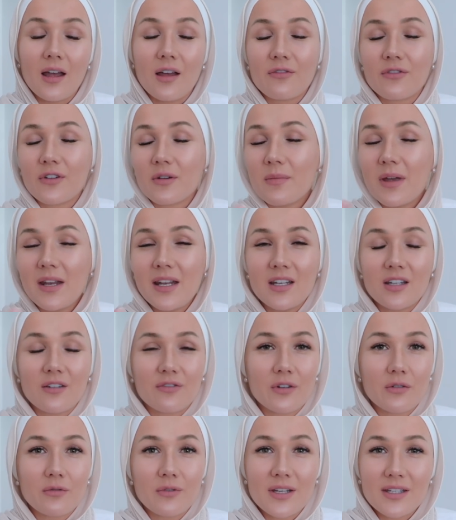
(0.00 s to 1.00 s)
for many
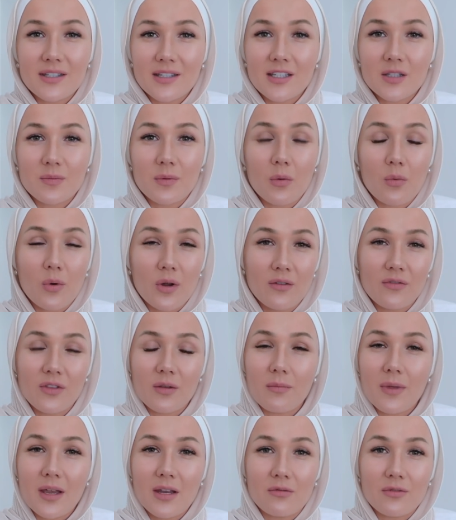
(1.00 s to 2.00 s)
different reasons, but one of the
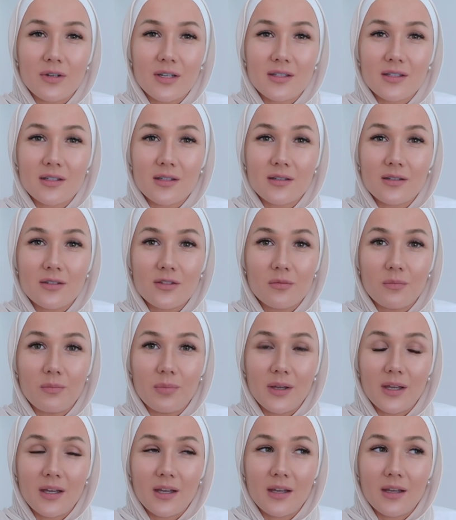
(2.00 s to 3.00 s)
main reasons to
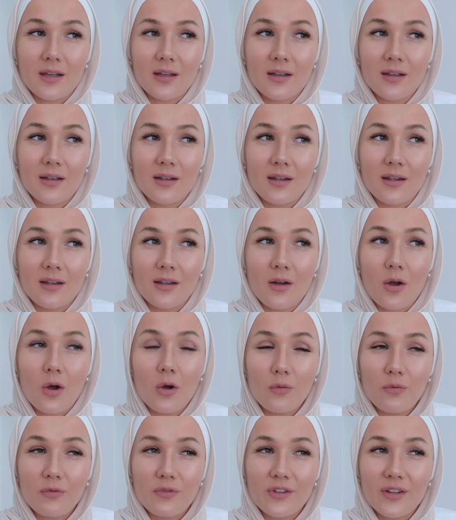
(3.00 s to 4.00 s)
be
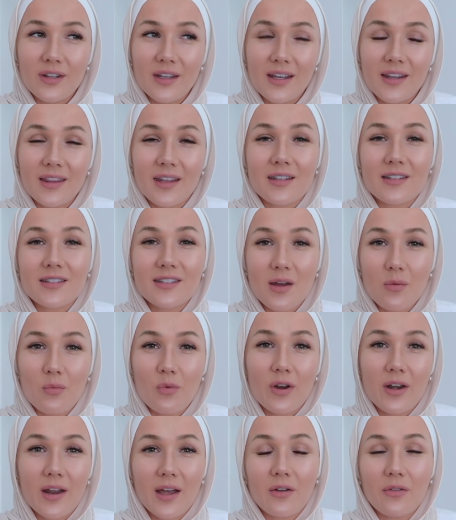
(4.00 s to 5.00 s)
hopefully that
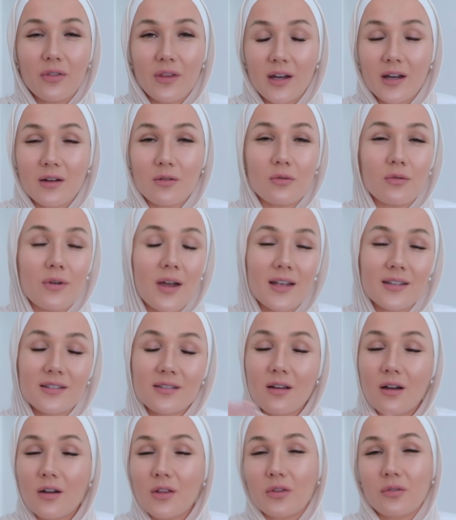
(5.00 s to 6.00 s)
someone out there who has
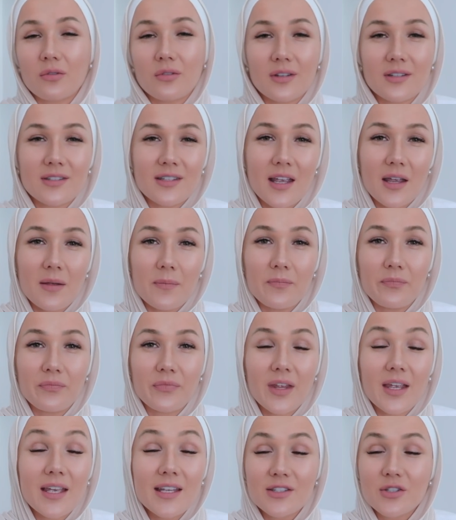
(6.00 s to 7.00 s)
gone through the same,
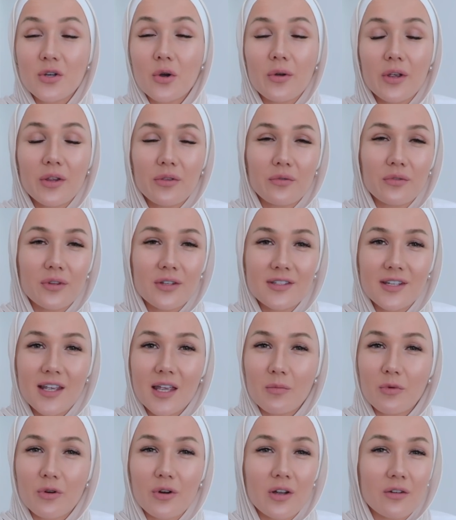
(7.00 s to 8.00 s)
is going through the
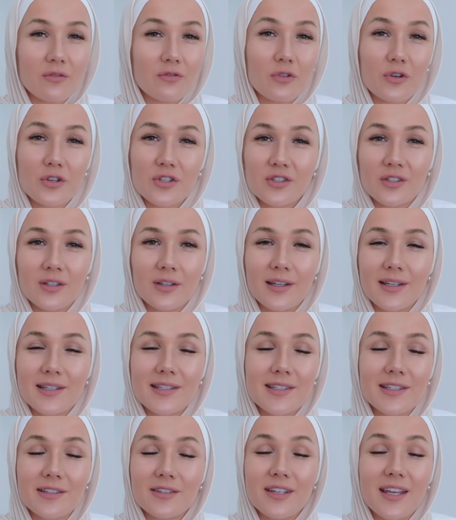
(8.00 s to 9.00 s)
same, or unfortunately
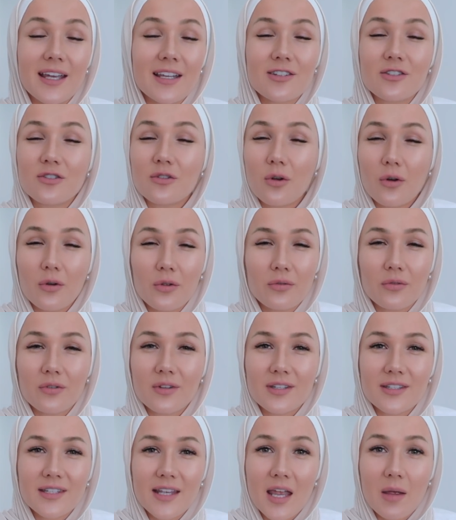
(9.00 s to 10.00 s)
still yet to go through
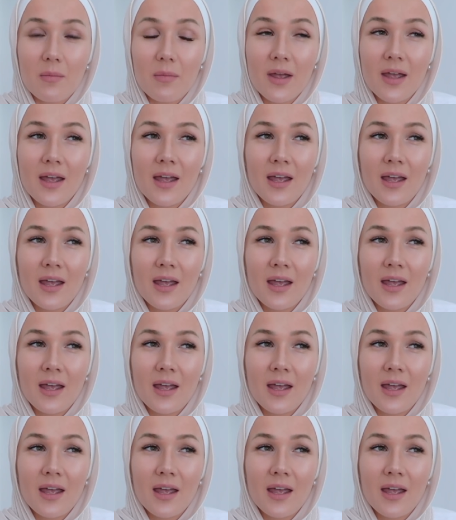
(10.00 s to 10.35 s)
the same,